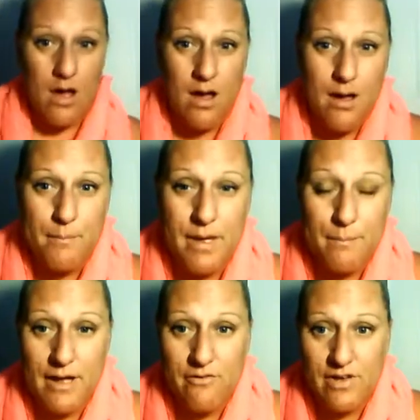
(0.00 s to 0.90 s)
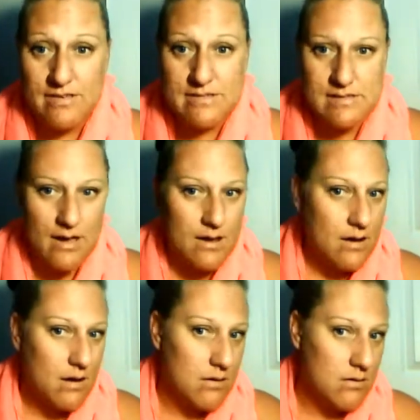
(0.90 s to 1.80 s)
um, and my face is kind
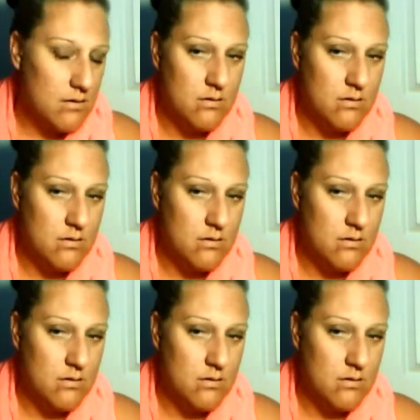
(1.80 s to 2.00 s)
of